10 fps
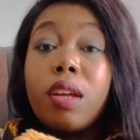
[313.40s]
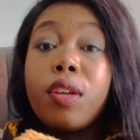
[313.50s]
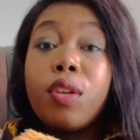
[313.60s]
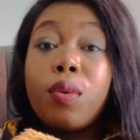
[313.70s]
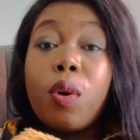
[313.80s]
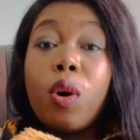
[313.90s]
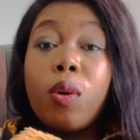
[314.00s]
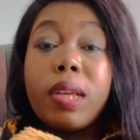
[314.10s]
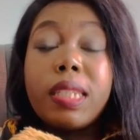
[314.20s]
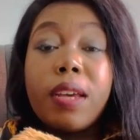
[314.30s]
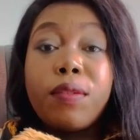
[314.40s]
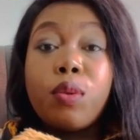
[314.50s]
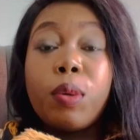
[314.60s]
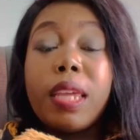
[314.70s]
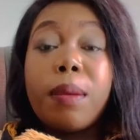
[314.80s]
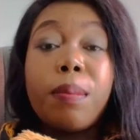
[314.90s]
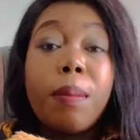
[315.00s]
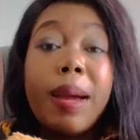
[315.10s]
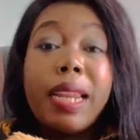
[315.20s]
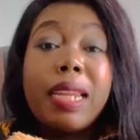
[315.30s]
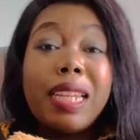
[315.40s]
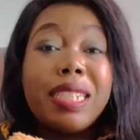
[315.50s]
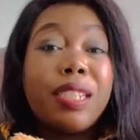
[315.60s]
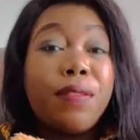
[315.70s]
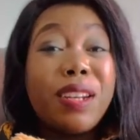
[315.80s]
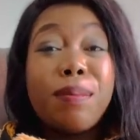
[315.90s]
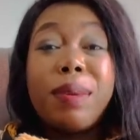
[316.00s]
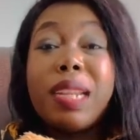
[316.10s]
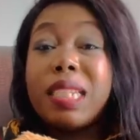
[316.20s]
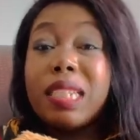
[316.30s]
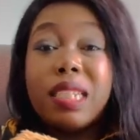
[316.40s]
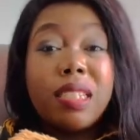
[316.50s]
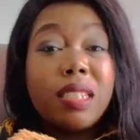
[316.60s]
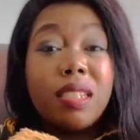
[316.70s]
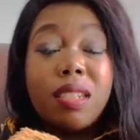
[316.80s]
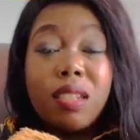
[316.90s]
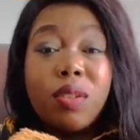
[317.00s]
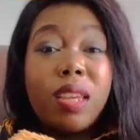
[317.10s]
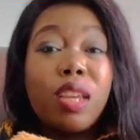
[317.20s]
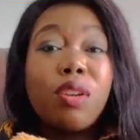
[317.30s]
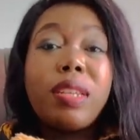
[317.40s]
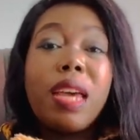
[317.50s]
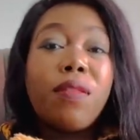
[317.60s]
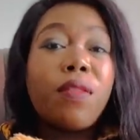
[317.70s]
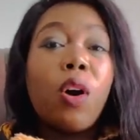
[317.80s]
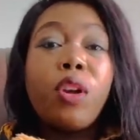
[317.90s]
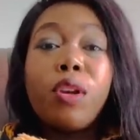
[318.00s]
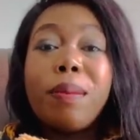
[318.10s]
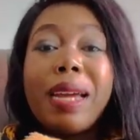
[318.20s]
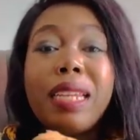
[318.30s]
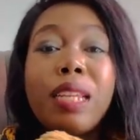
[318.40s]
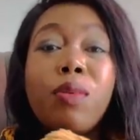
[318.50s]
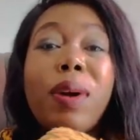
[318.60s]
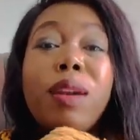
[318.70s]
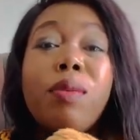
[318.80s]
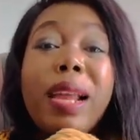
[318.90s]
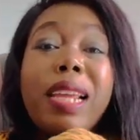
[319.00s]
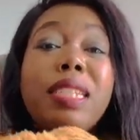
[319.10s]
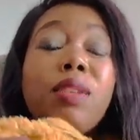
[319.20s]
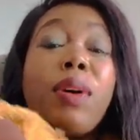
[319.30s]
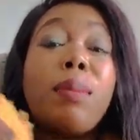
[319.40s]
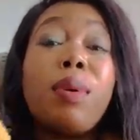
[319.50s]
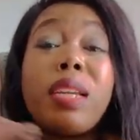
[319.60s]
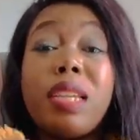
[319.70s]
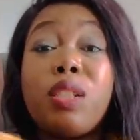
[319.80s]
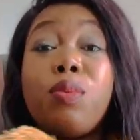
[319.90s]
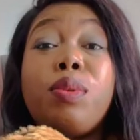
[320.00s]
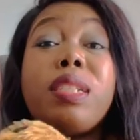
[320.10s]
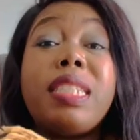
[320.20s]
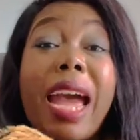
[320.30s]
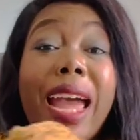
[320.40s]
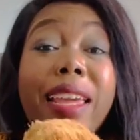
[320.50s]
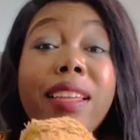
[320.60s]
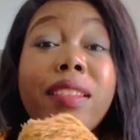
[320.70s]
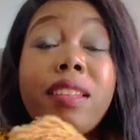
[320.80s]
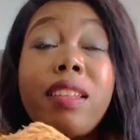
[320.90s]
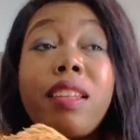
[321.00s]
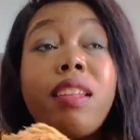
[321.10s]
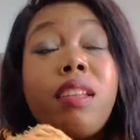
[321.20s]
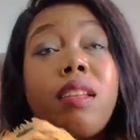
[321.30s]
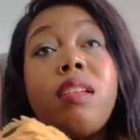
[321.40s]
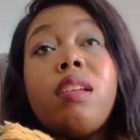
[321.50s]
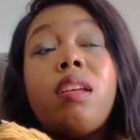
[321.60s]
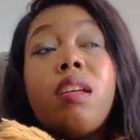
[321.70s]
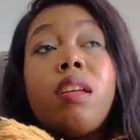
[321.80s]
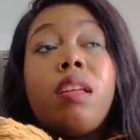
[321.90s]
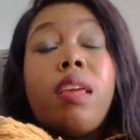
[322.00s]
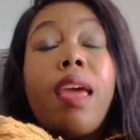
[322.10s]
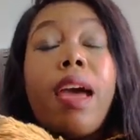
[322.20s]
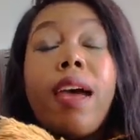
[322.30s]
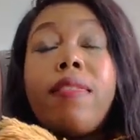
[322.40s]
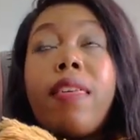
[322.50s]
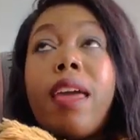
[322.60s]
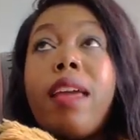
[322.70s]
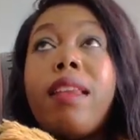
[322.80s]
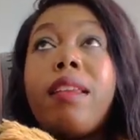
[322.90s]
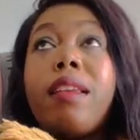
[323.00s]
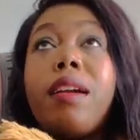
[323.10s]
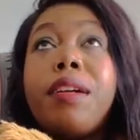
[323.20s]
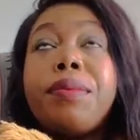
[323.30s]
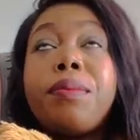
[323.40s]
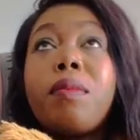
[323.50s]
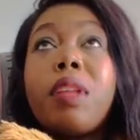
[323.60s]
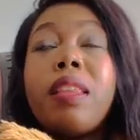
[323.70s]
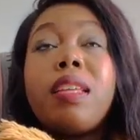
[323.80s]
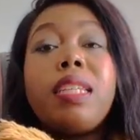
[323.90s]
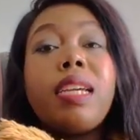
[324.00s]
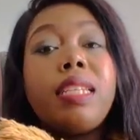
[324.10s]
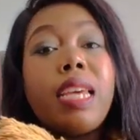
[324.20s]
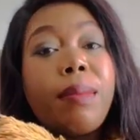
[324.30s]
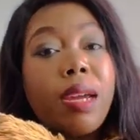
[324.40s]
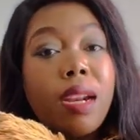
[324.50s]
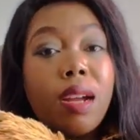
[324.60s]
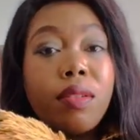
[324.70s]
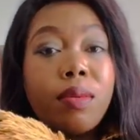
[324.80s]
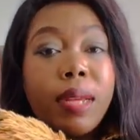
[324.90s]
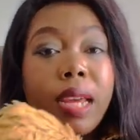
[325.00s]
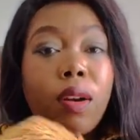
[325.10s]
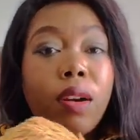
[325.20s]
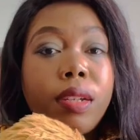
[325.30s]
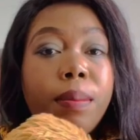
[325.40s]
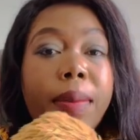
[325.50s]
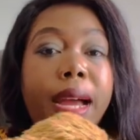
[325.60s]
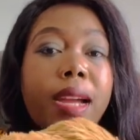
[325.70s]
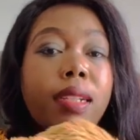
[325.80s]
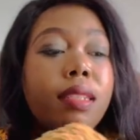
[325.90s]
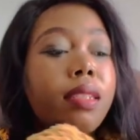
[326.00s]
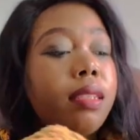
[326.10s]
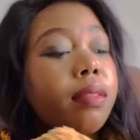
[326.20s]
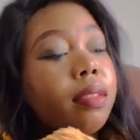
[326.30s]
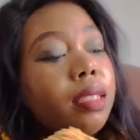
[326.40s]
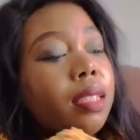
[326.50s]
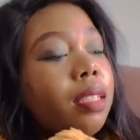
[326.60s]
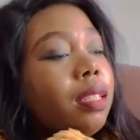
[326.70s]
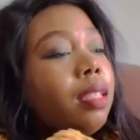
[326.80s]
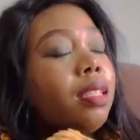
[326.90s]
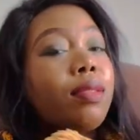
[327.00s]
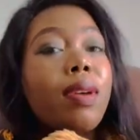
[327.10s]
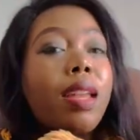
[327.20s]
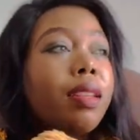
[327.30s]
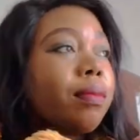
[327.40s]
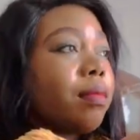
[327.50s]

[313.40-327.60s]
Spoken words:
you always have to keep money in different places. You cannot have all your money in one wallet, in one pocket. You will die. Yeah, then the second time around when I got mugged, this one,